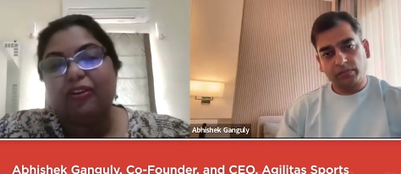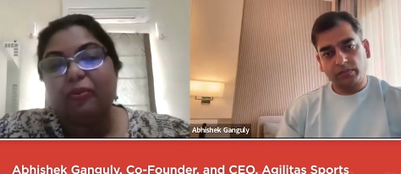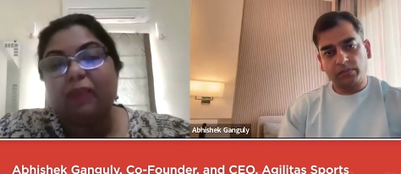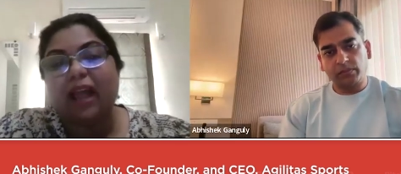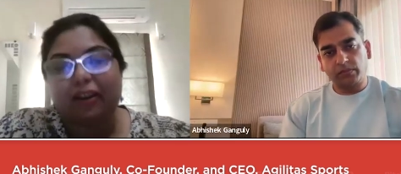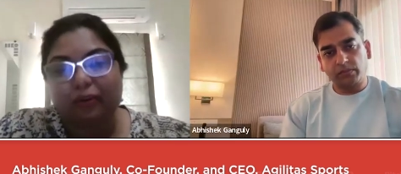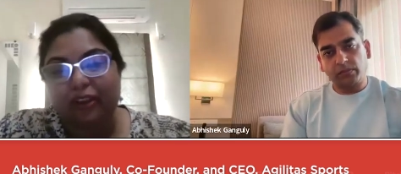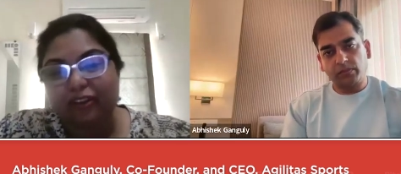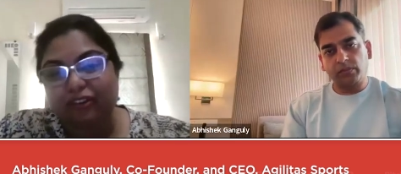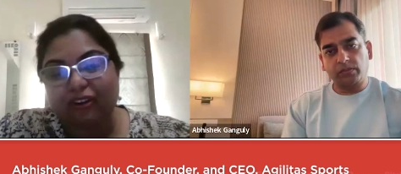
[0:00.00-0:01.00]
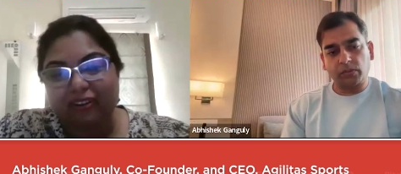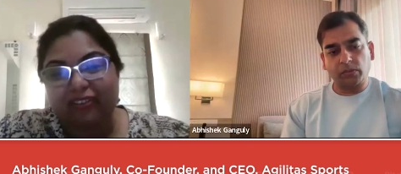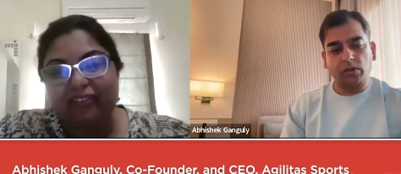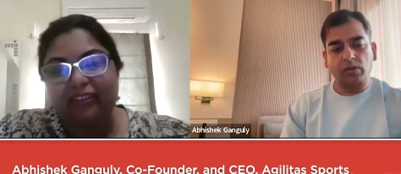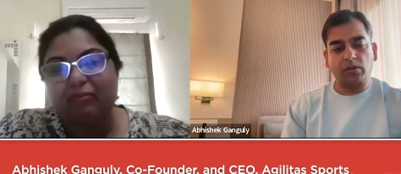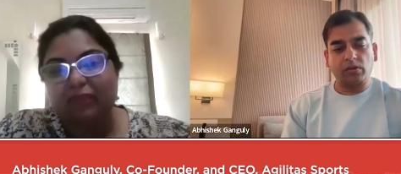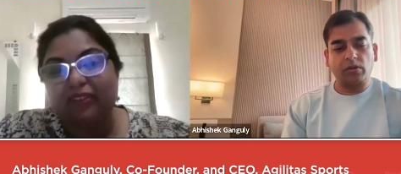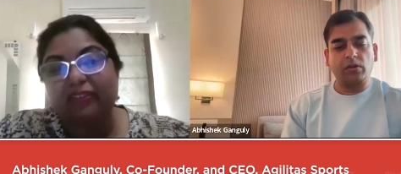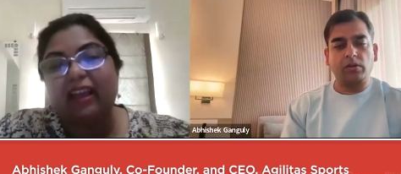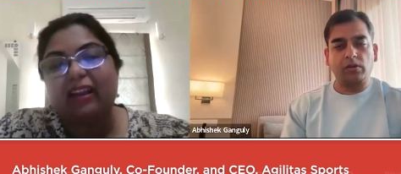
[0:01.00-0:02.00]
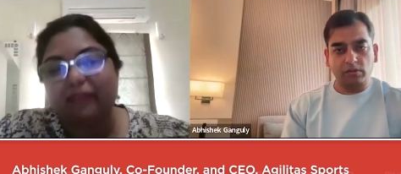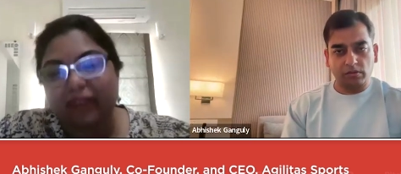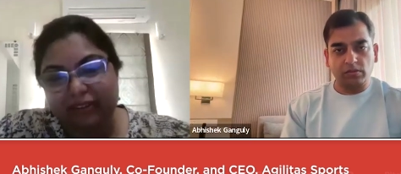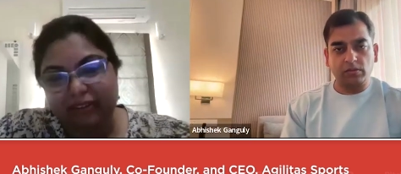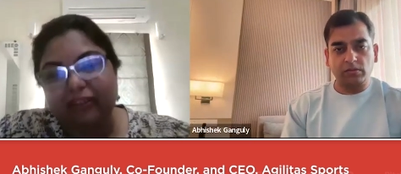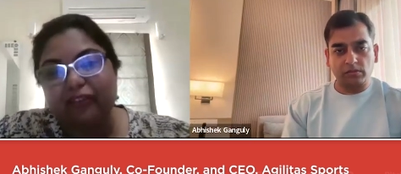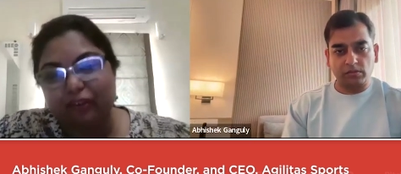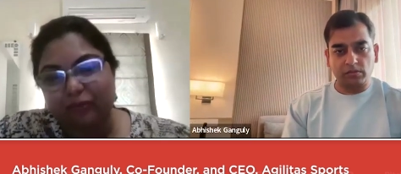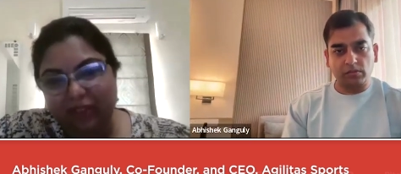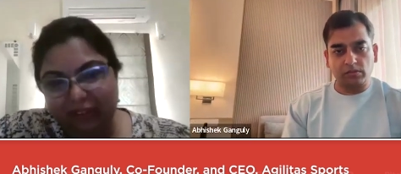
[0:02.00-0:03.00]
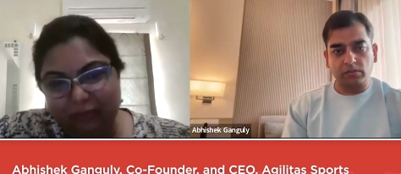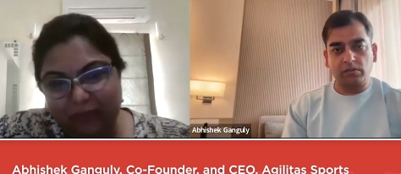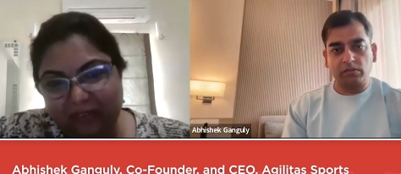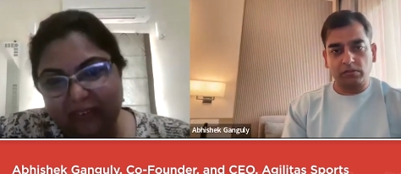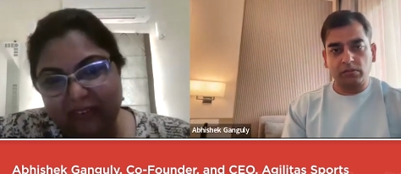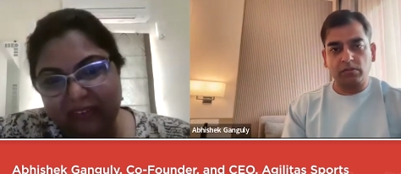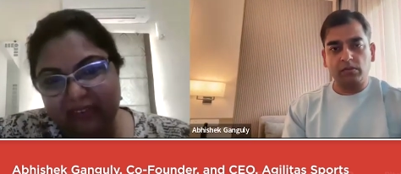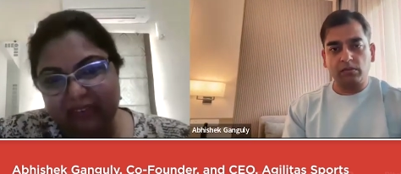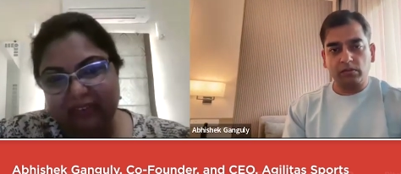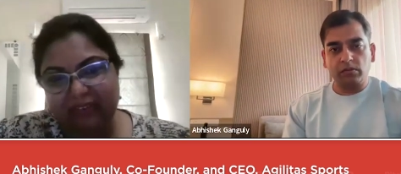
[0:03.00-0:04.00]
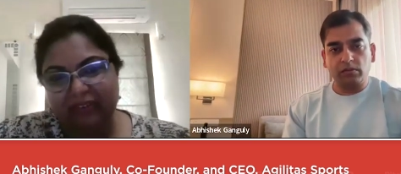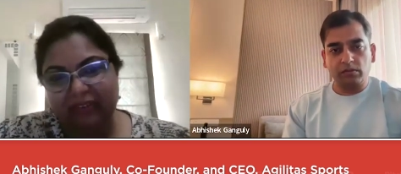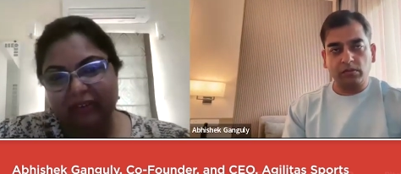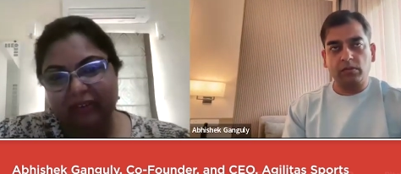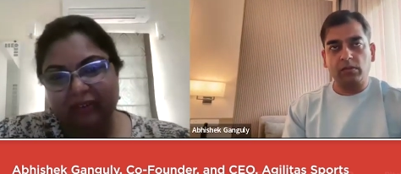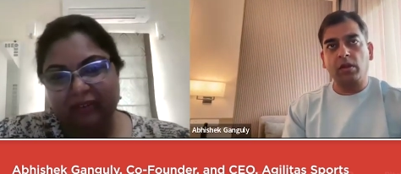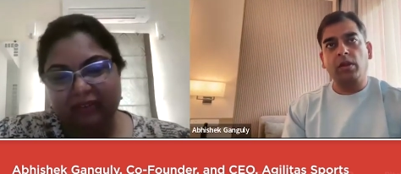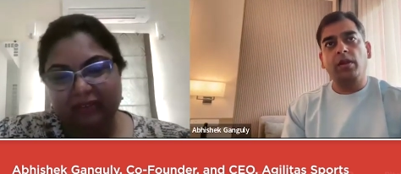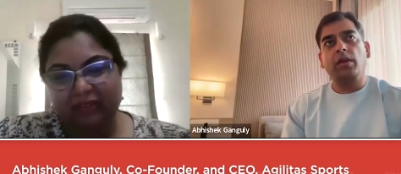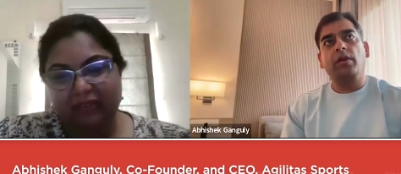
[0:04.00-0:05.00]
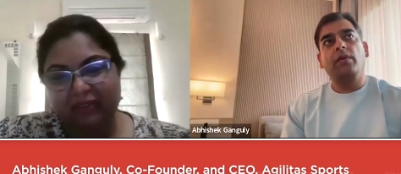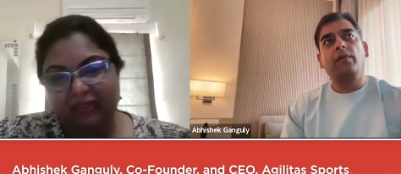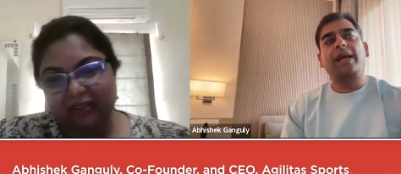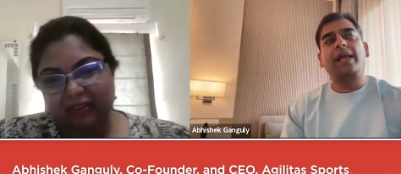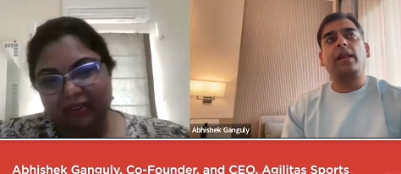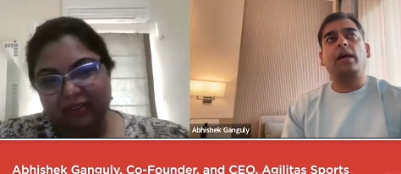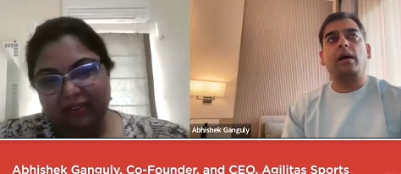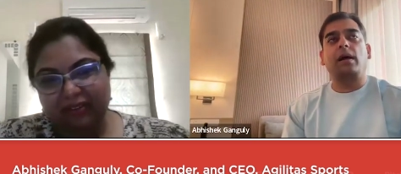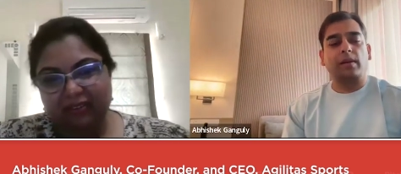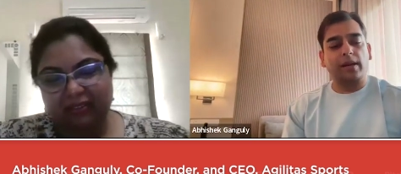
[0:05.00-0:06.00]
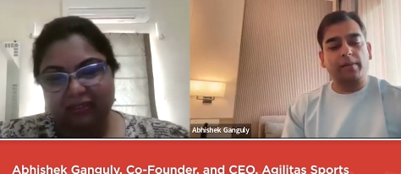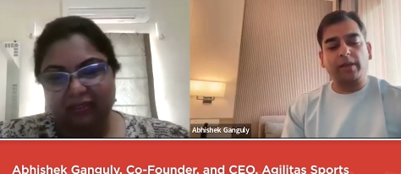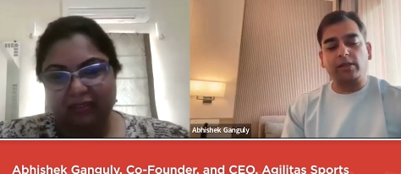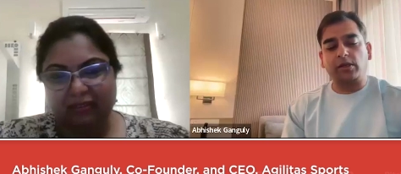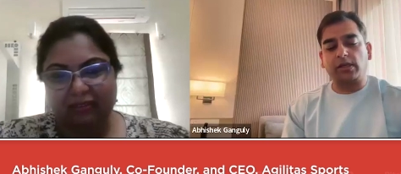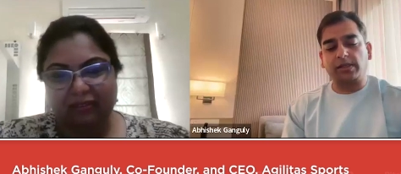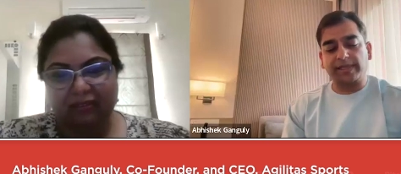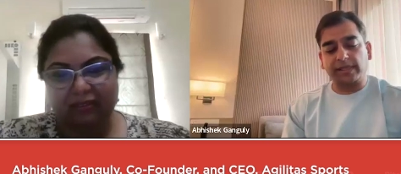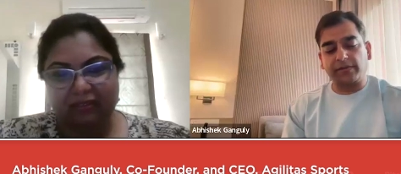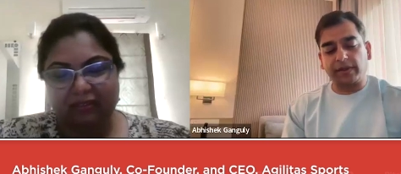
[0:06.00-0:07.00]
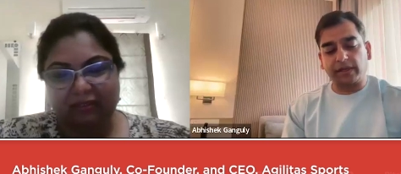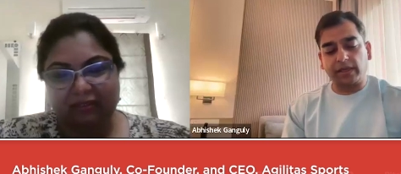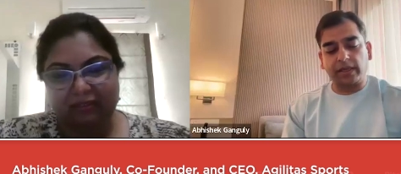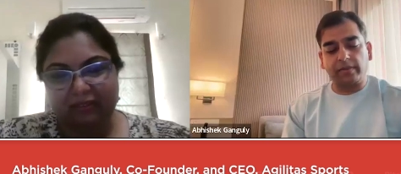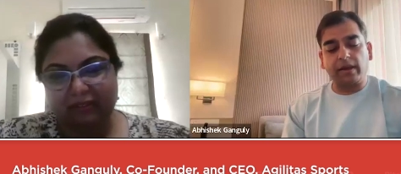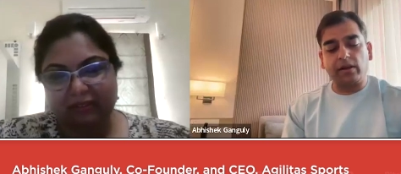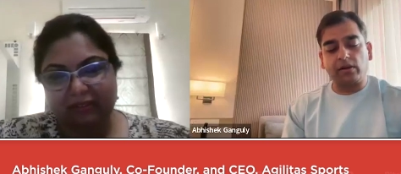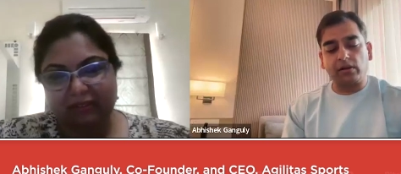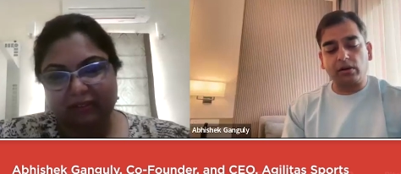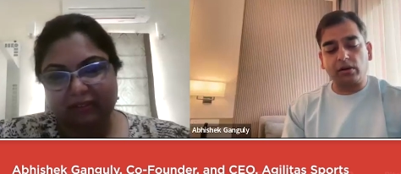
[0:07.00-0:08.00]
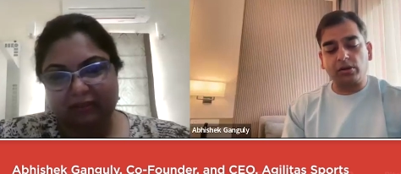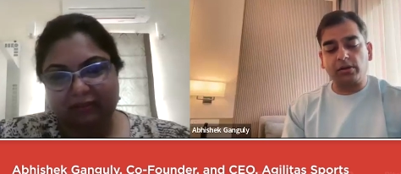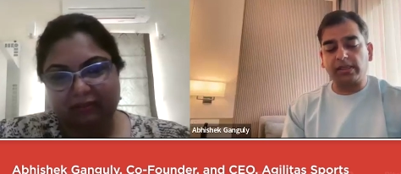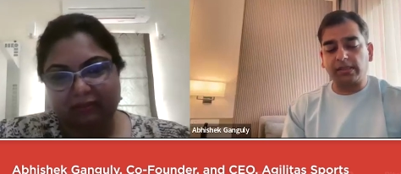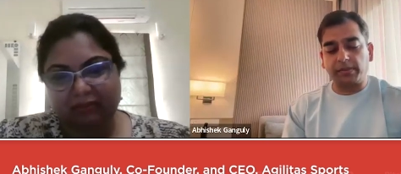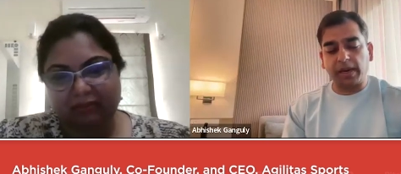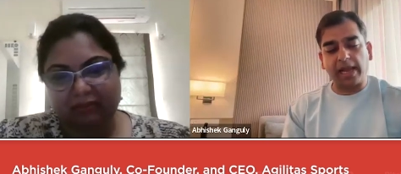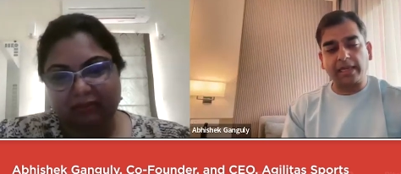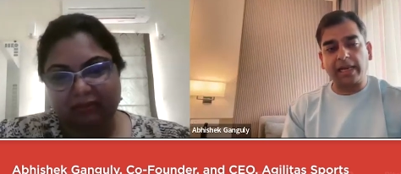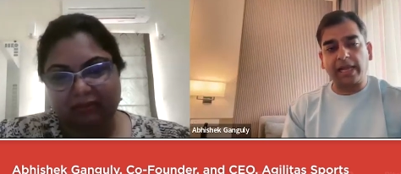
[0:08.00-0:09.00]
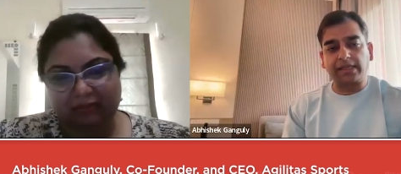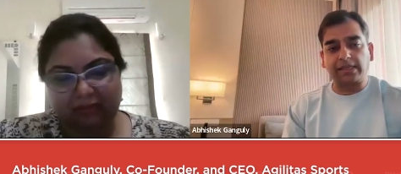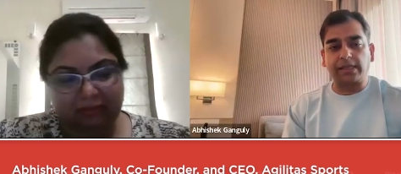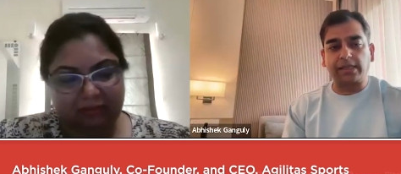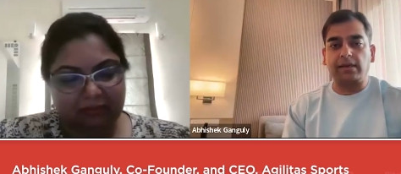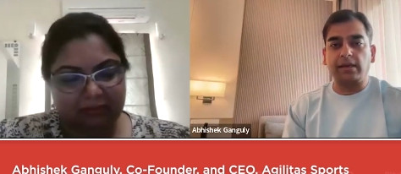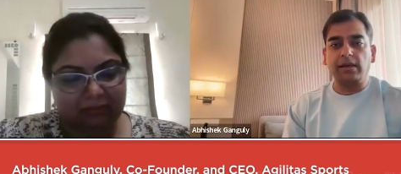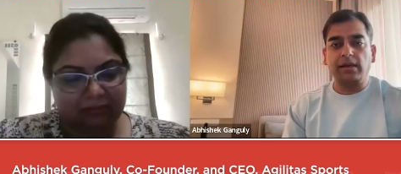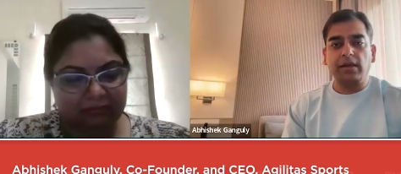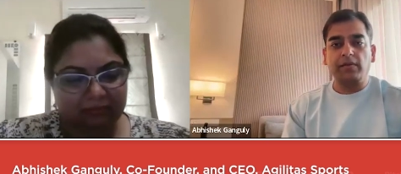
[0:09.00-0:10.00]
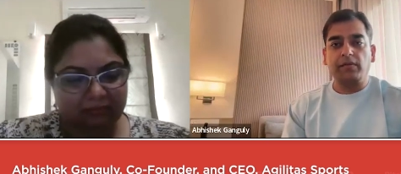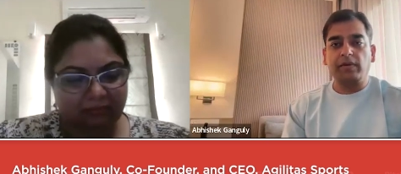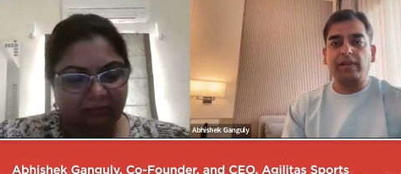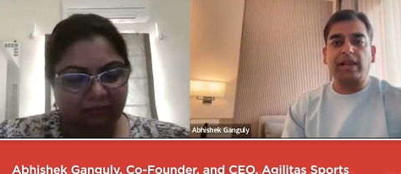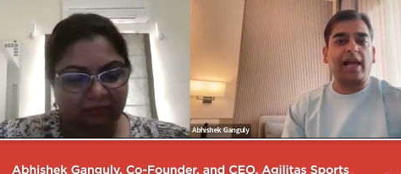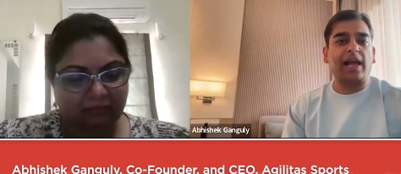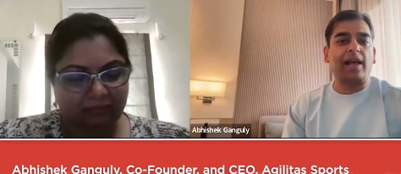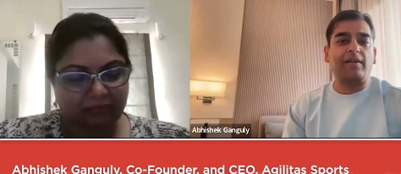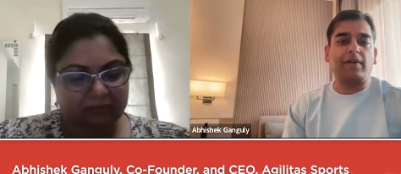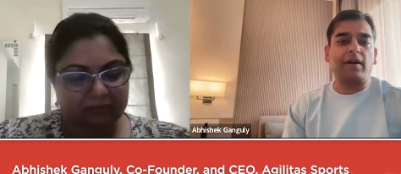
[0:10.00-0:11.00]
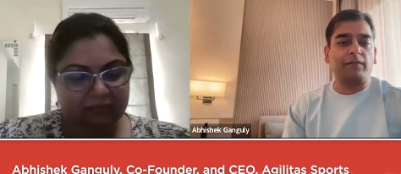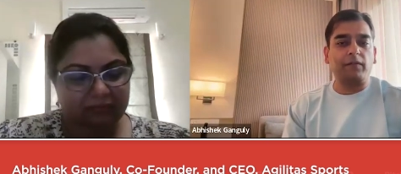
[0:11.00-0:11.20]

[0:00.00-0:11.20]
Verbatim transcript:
Speaker 1: How do you plan to ensure a seamless, elevated consumer experience?
Speaker 2: Well, uh, let me talk specifically about Lotto as a brand. Next year, we will have a